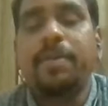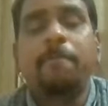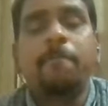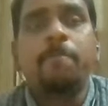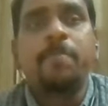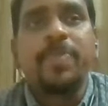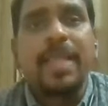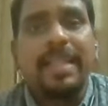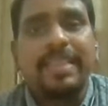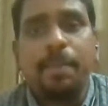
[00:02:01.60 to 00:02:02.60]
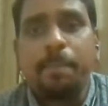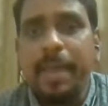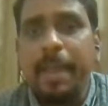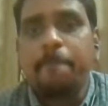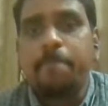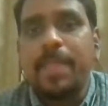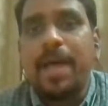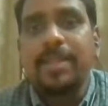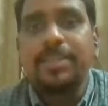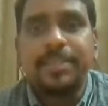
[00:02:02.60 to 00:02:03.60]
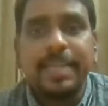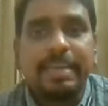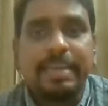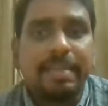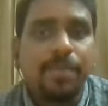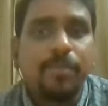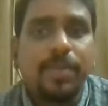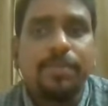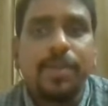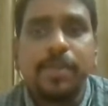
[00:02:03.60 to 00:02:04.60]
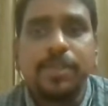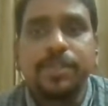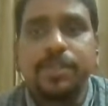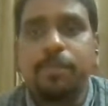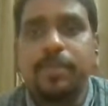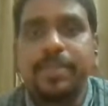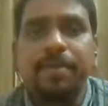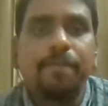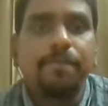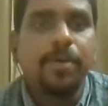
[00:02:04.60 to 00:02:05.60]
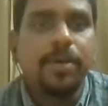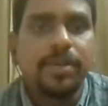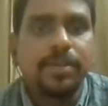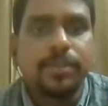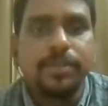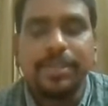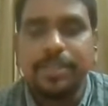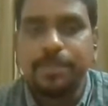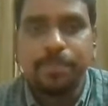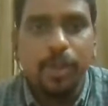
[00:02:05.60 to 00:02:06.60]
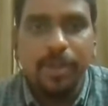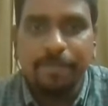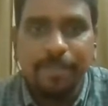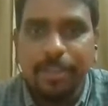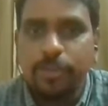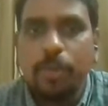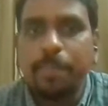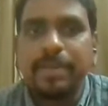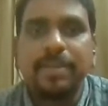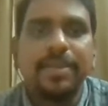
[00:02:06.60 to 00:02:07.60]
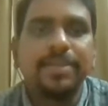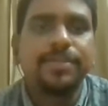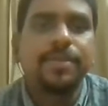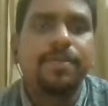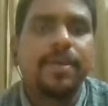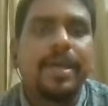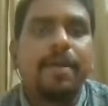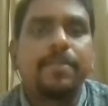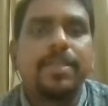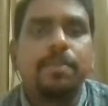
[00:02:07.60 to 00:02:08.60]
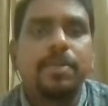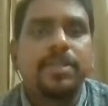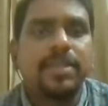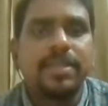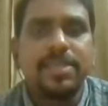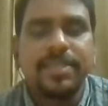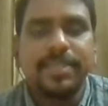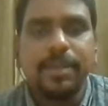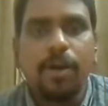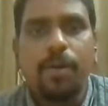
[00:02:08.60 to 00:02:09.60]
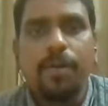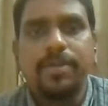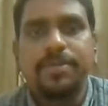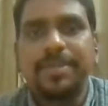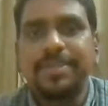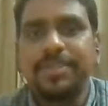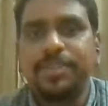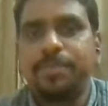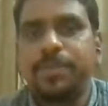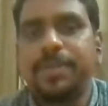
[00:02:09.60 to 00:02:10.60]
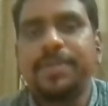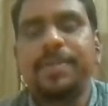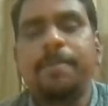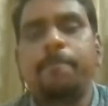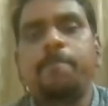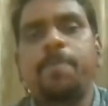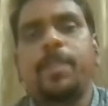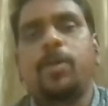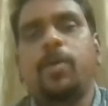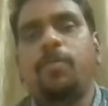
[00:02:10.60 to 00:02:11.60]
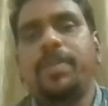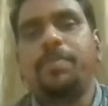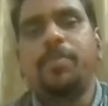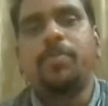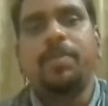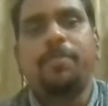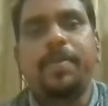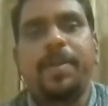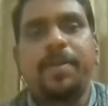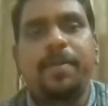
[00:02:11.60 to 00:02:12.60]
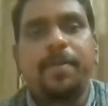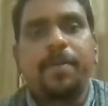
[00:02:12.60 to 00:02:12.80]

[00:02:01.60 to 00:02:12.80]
men, they may undertake labor welfare measures for their workers. So that is purely philanthropic in nature. Then the paternalistic or trusteeship theory of labor welfare